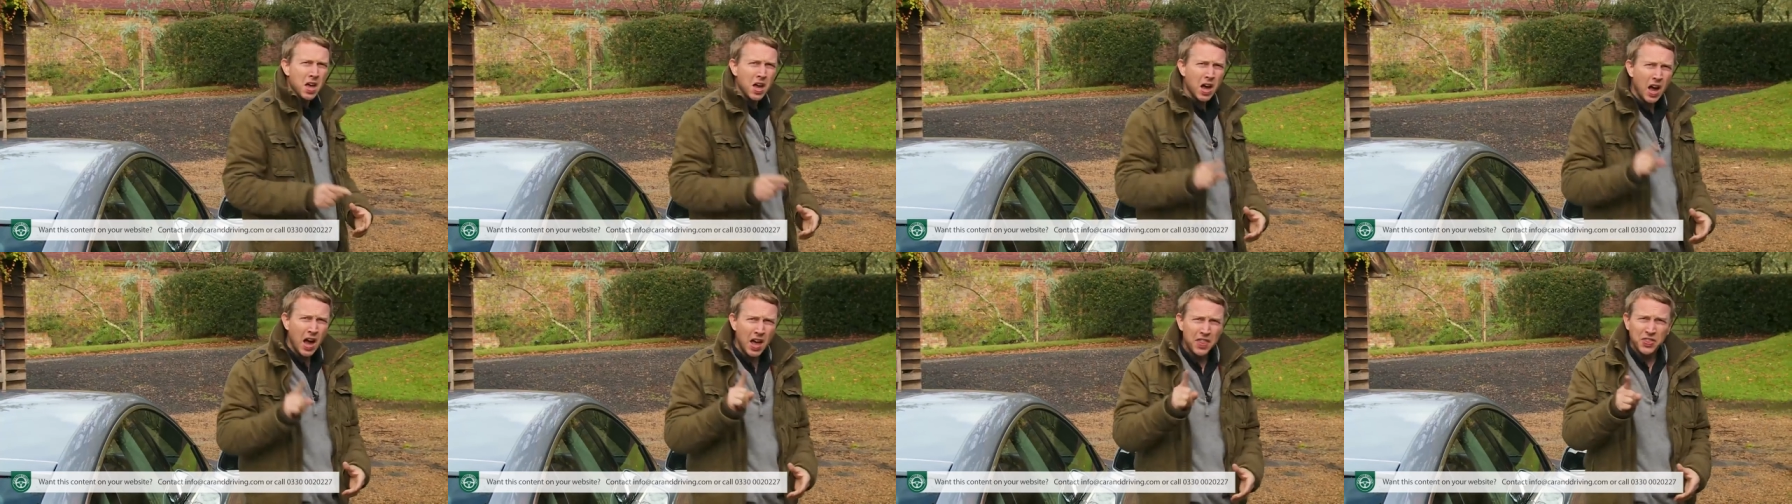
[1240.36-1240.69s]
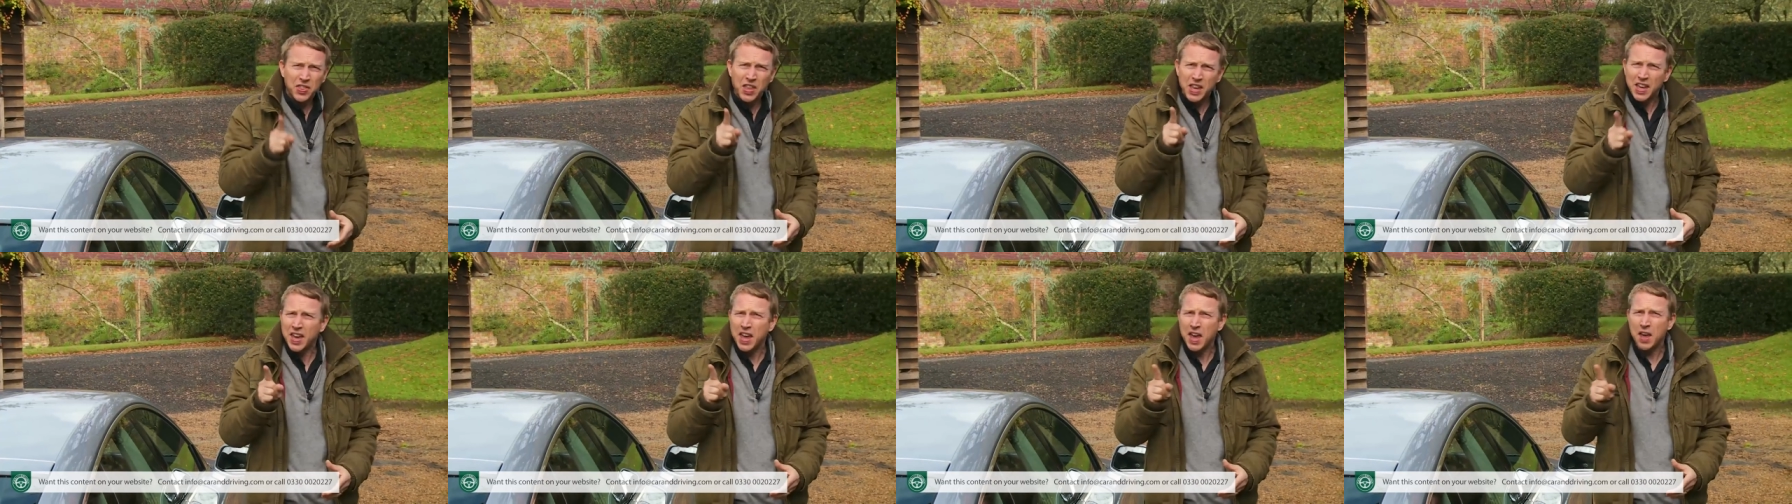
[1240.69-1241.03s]
I'd
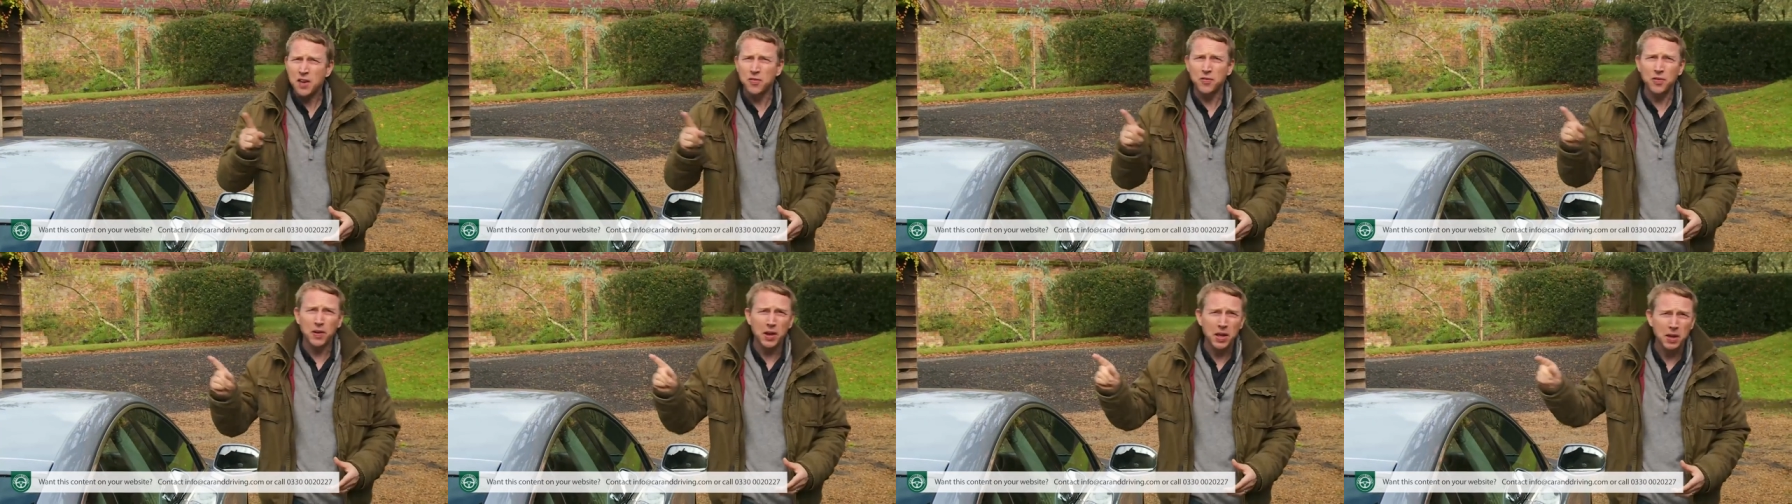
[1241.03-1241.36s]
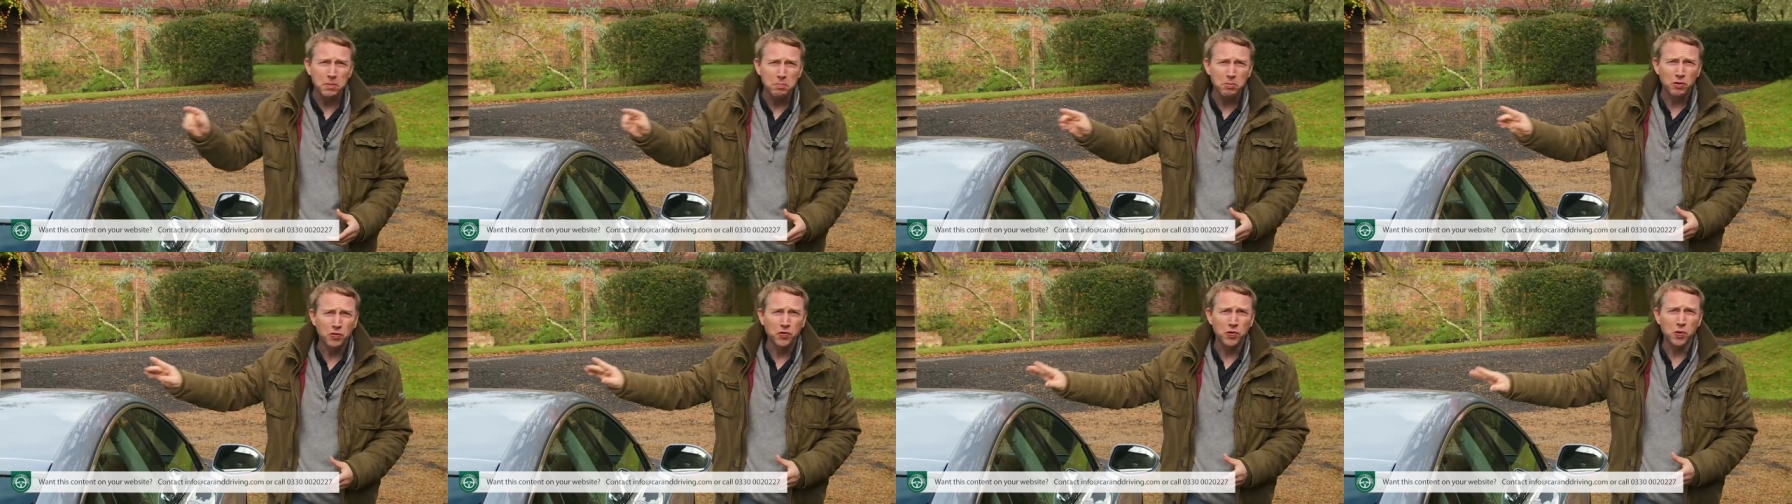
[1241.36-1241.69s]
think carefully
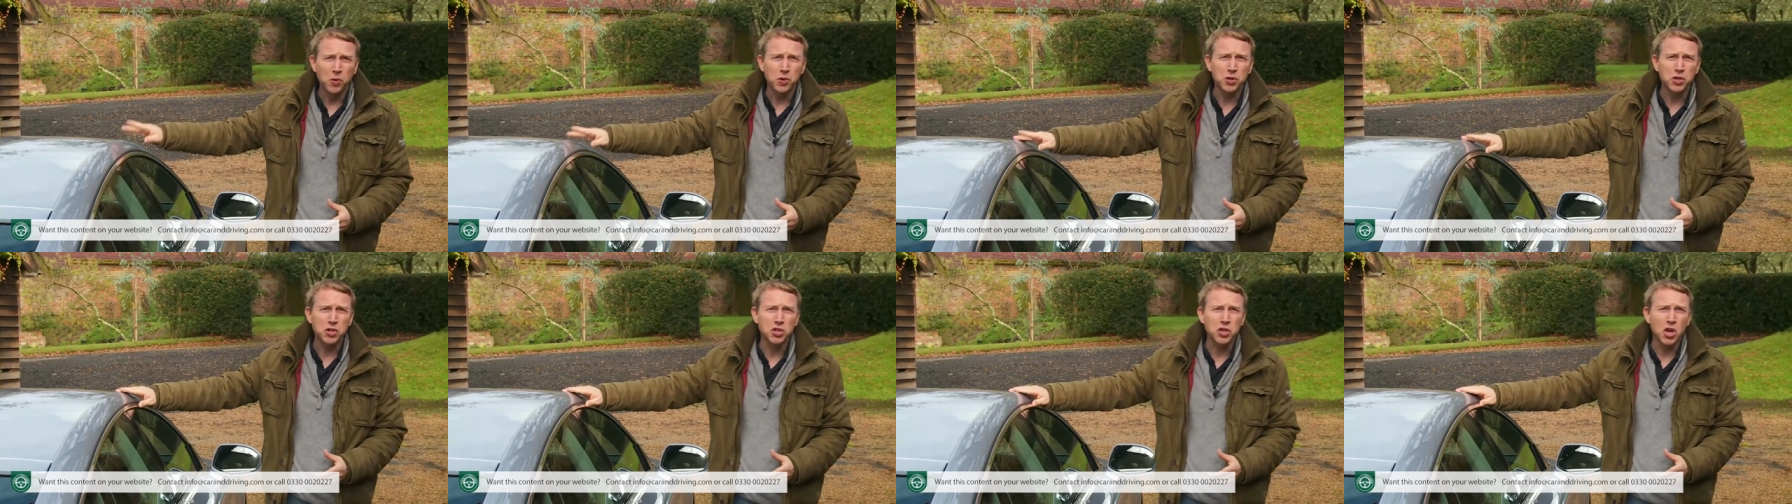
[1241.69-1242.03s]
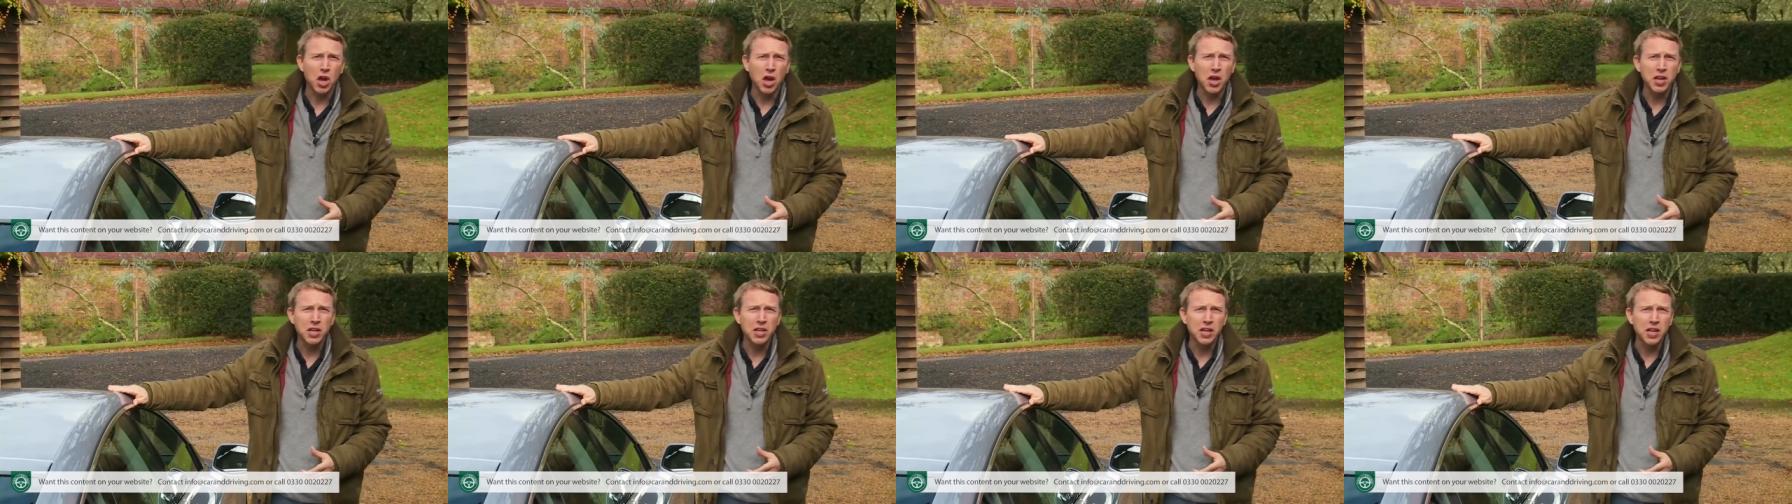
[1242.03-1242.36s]
before
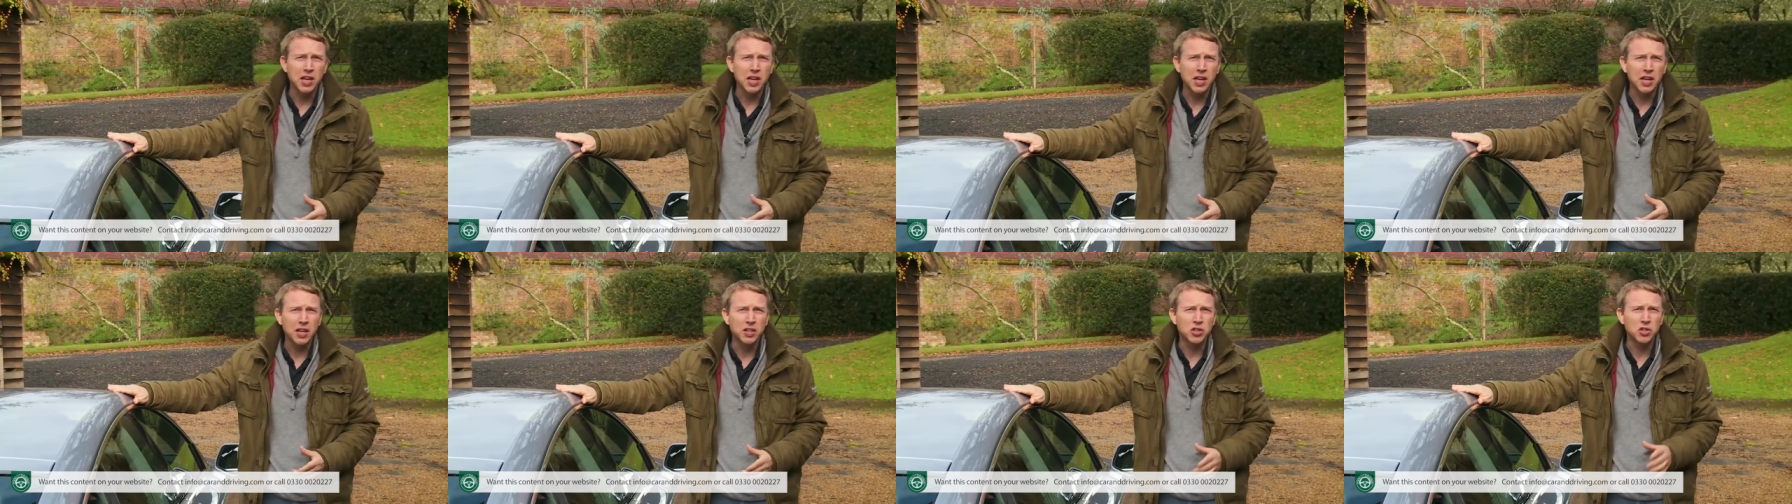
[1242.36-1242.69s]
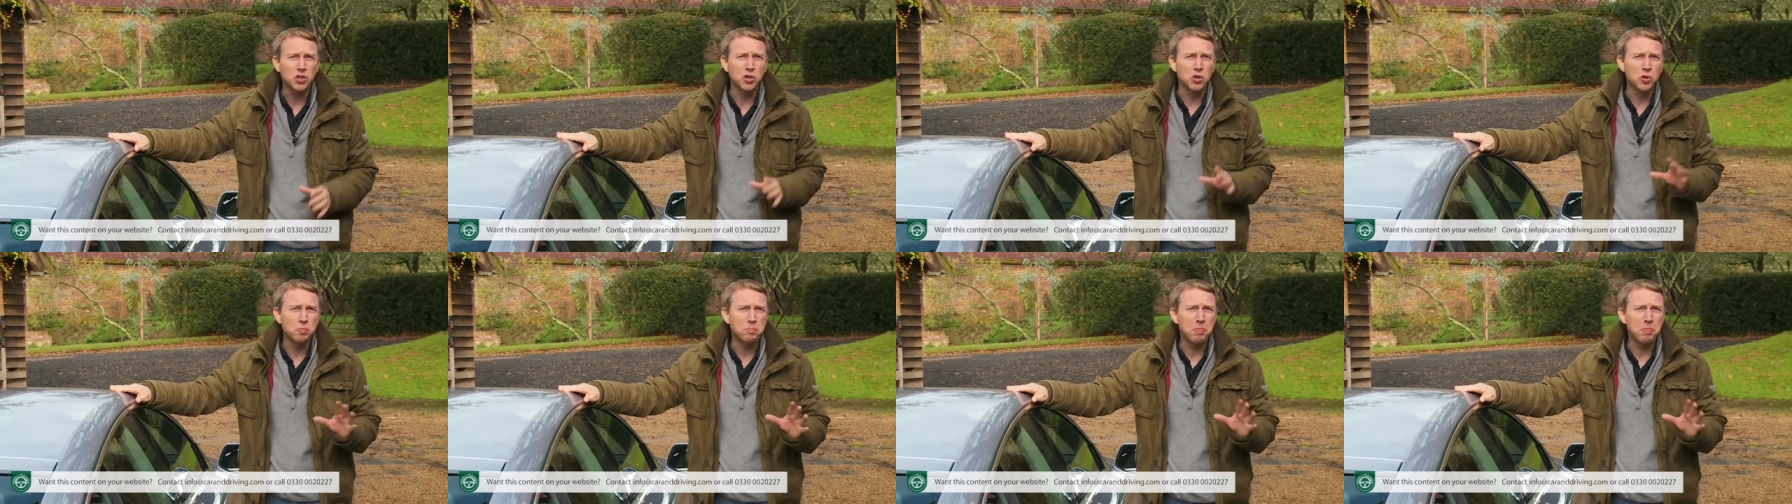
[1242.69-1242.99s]
deciding to